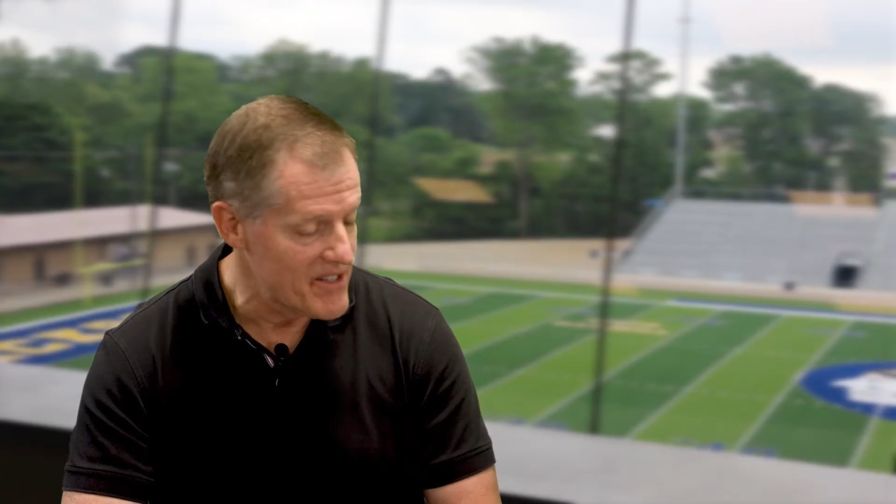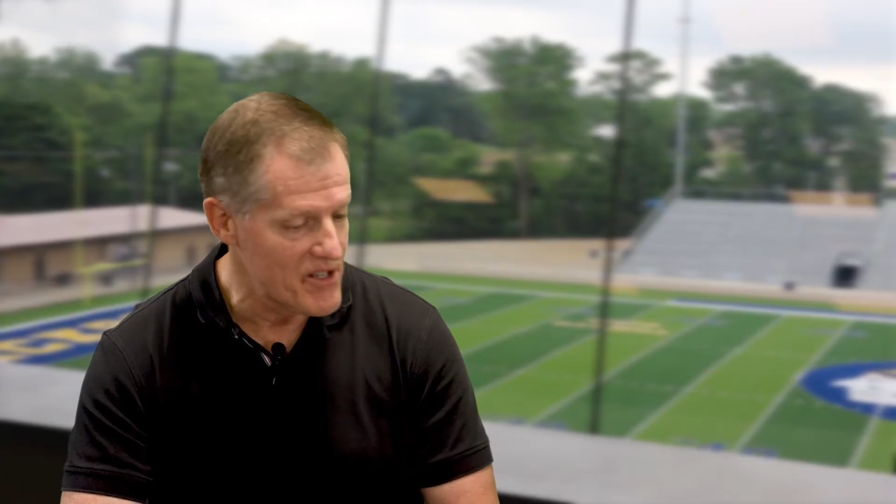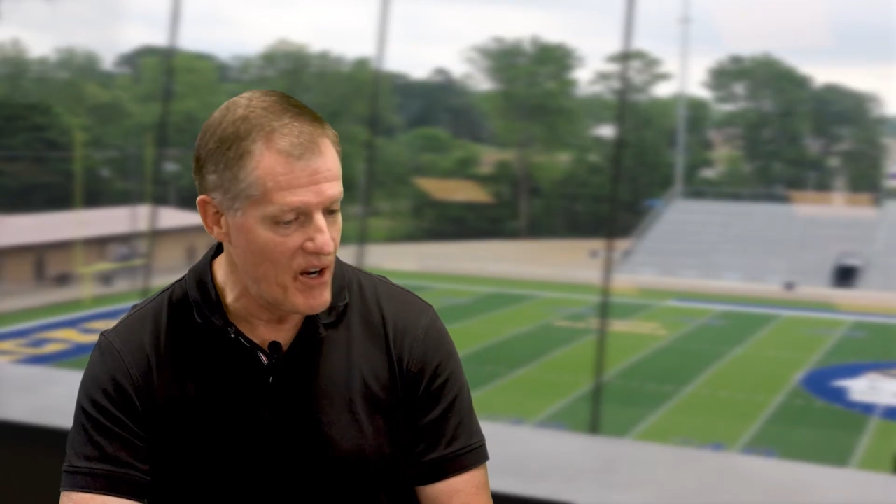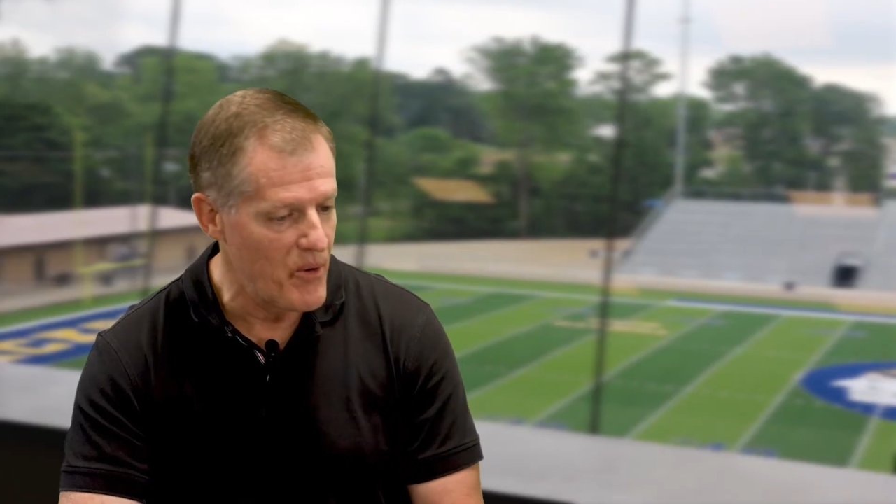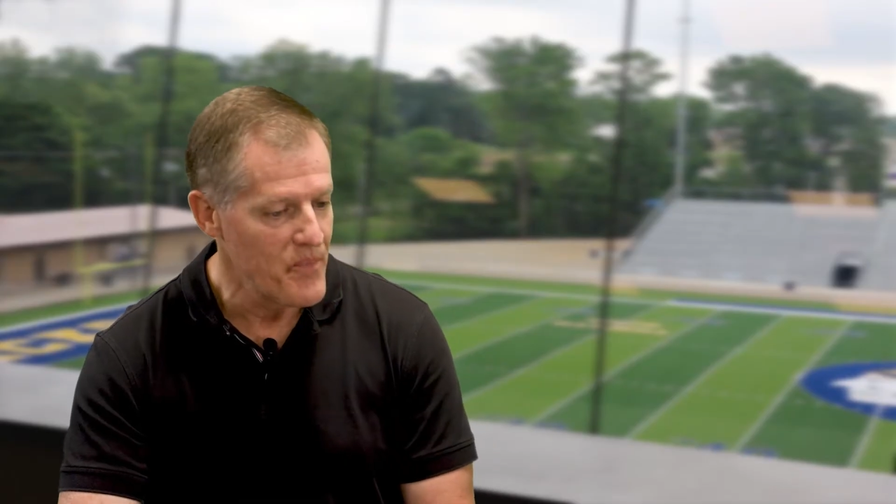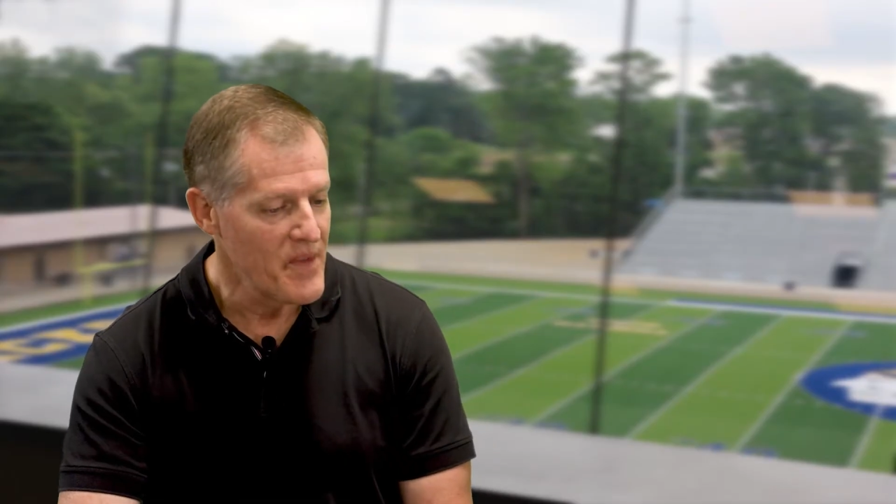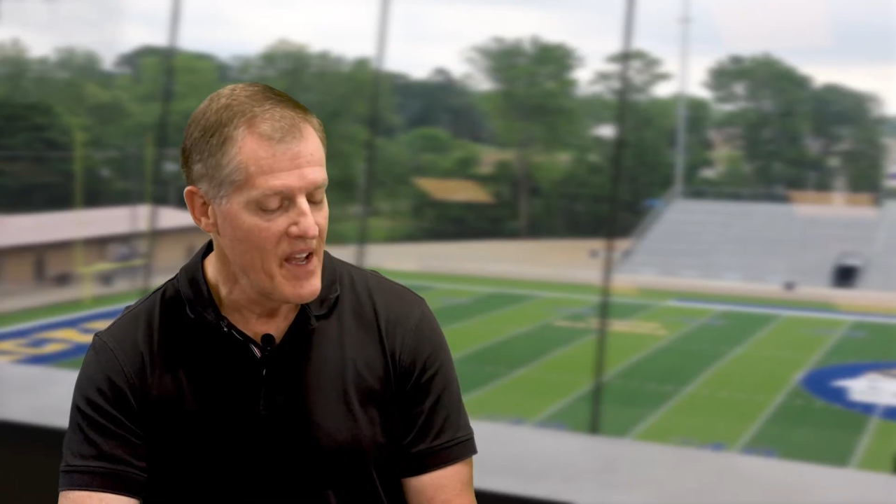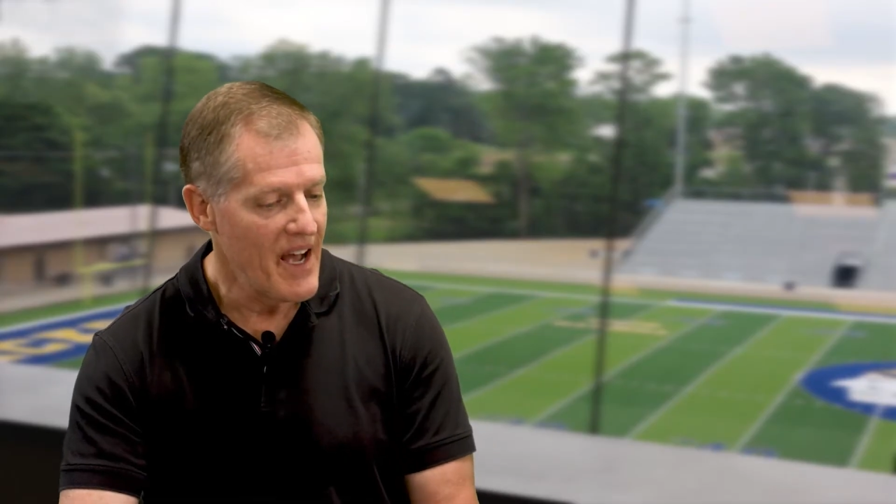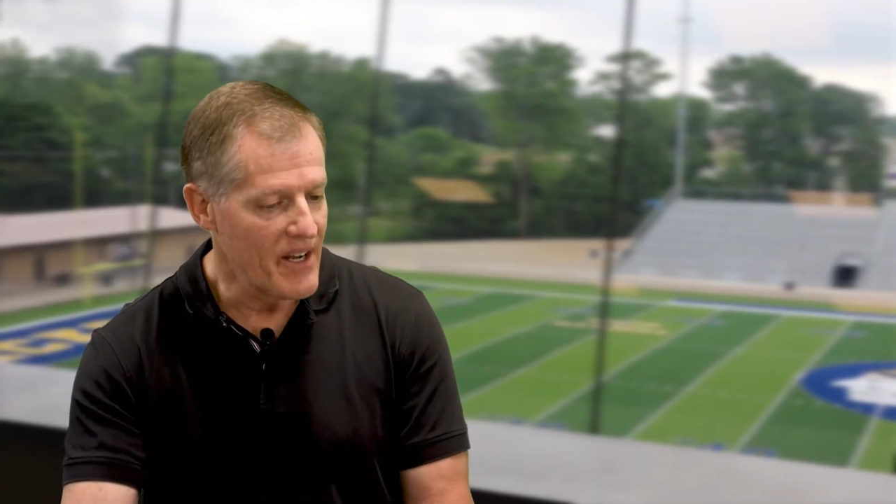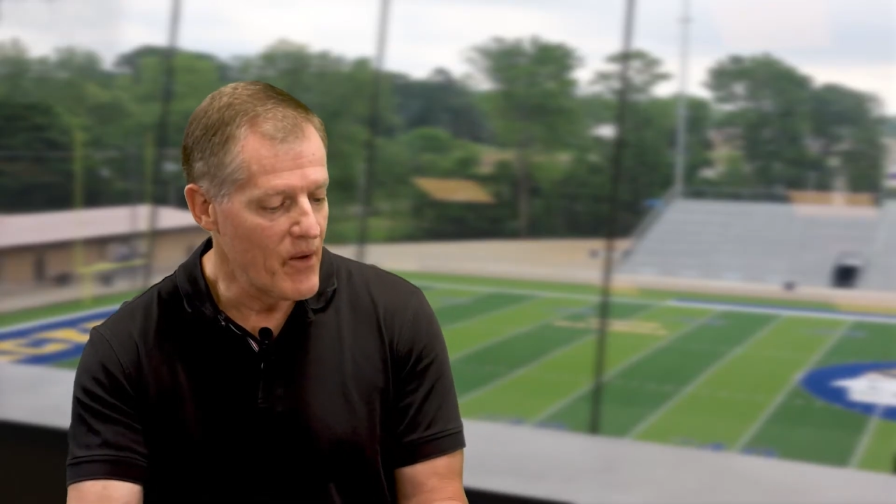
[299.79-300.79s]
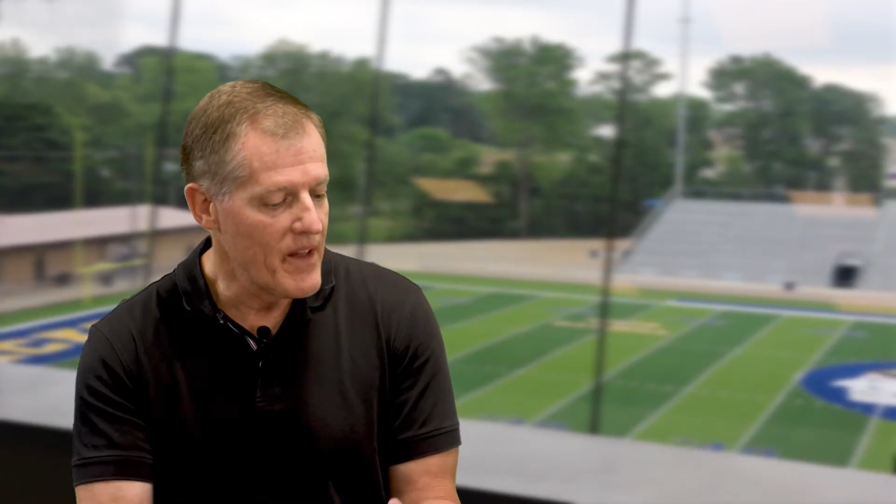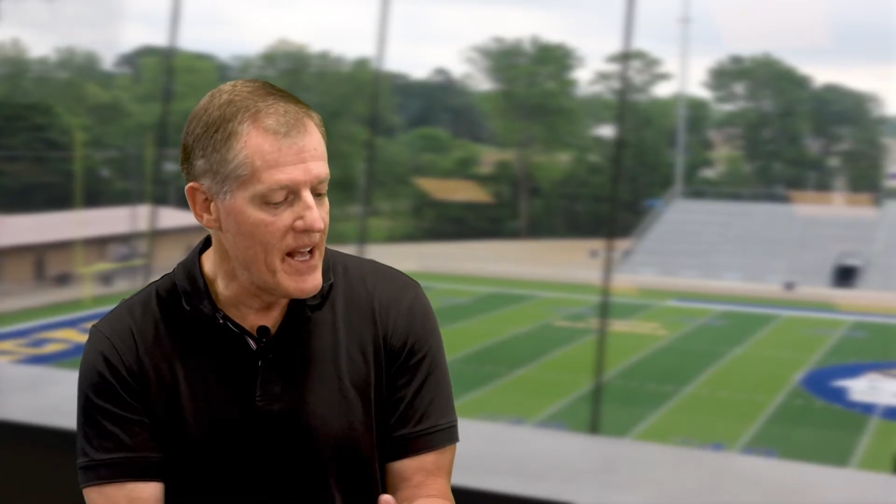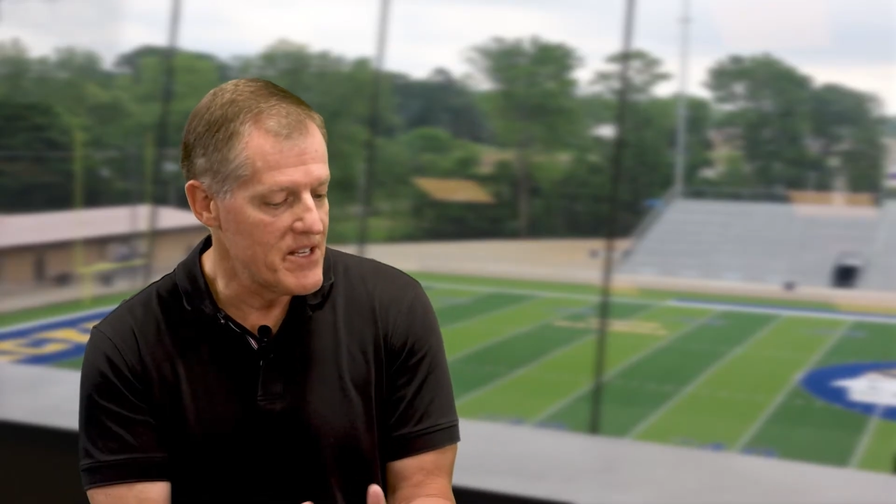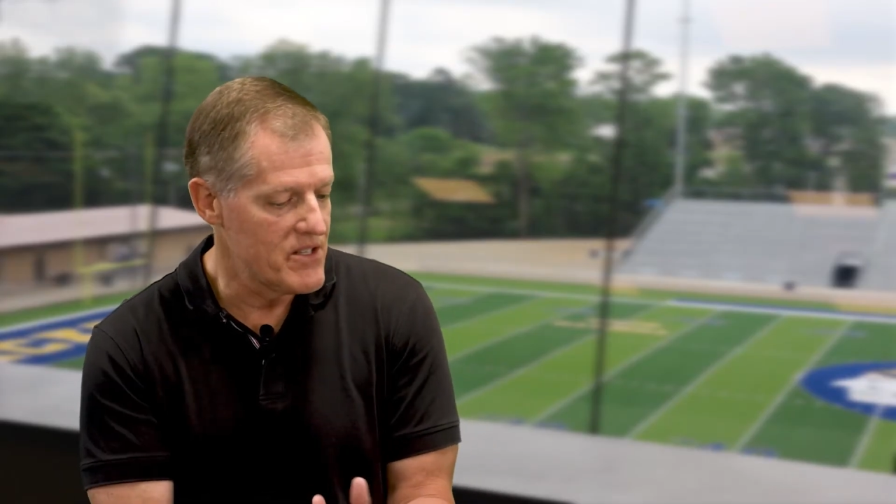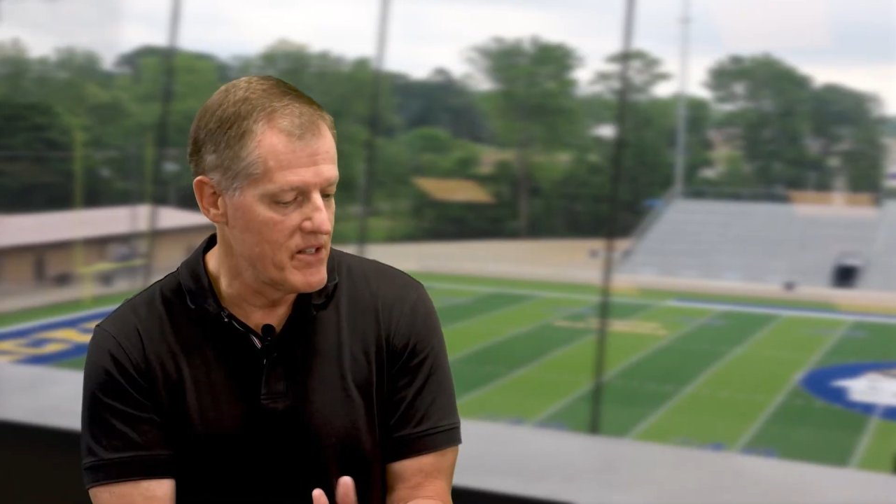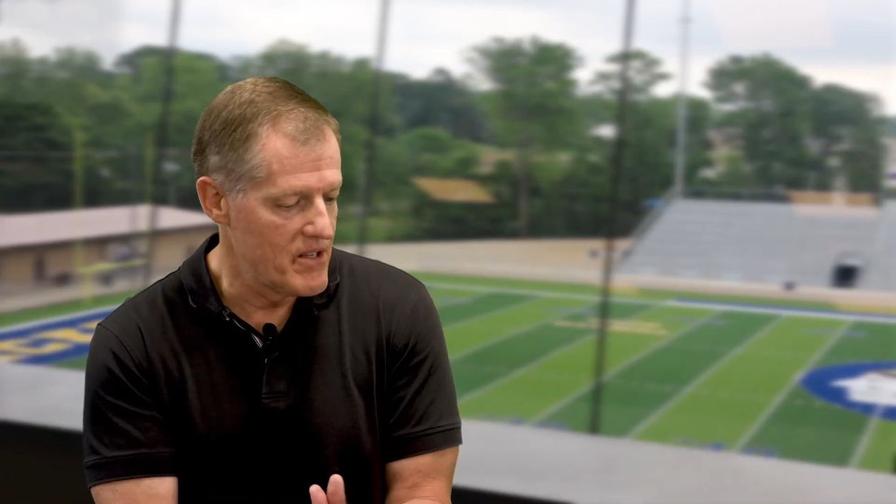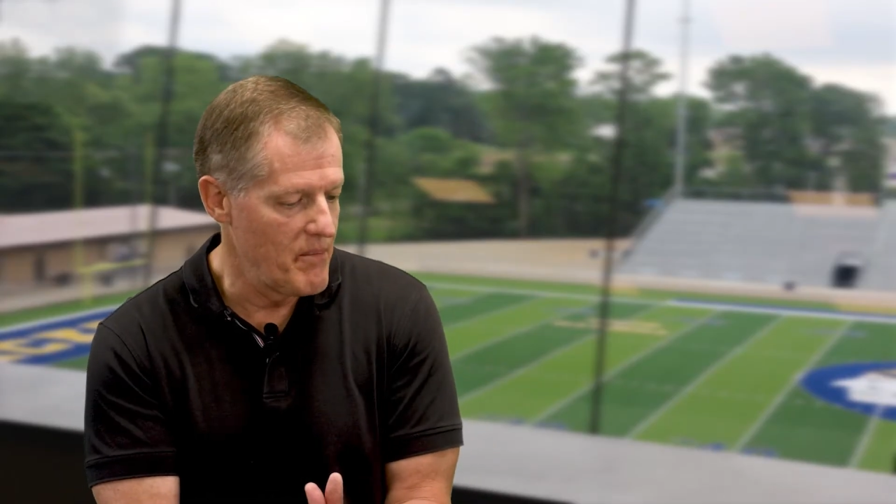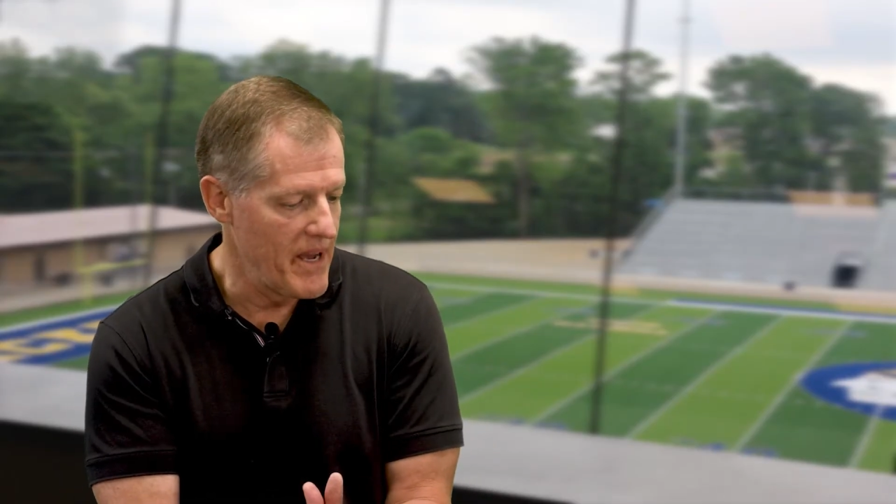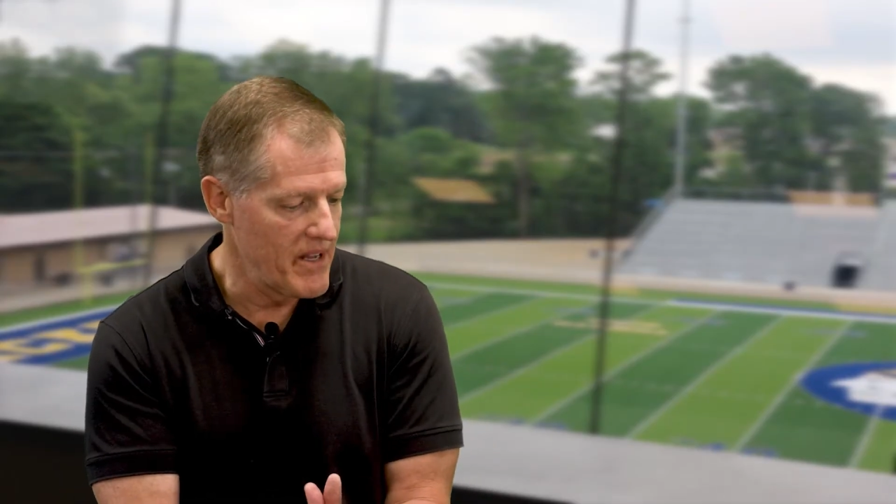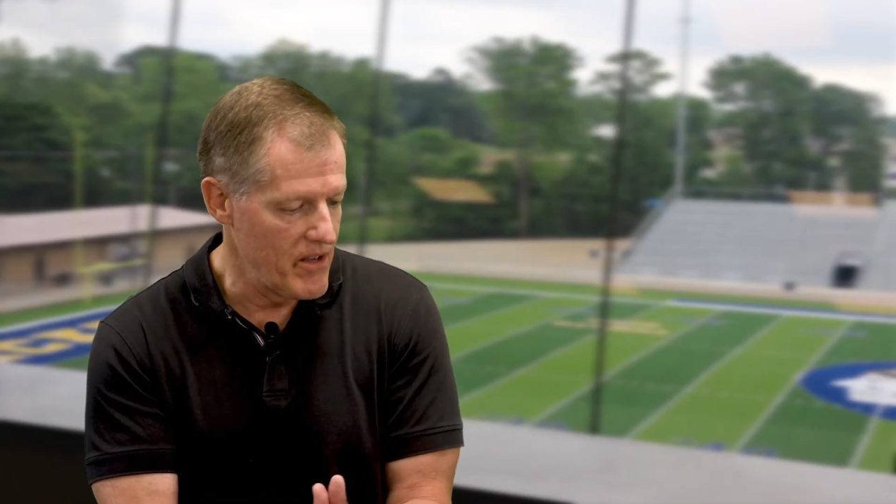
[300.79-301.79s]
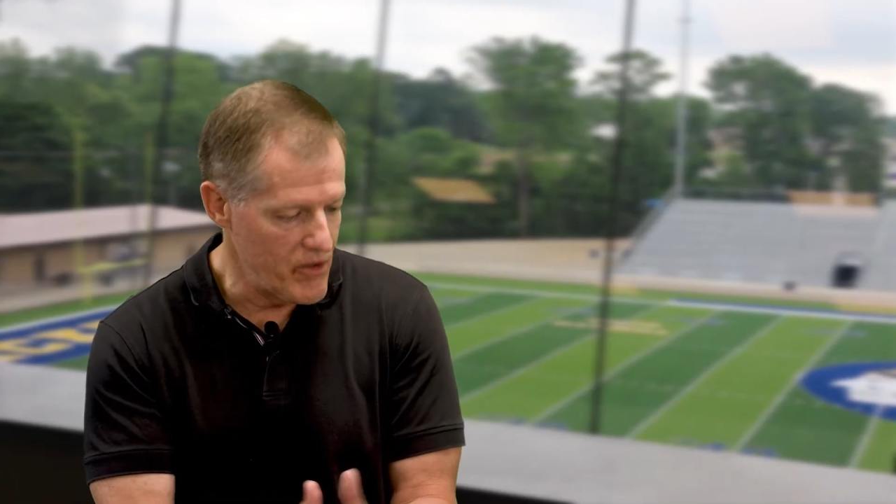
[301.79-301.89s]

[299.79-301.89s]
So I know that has to make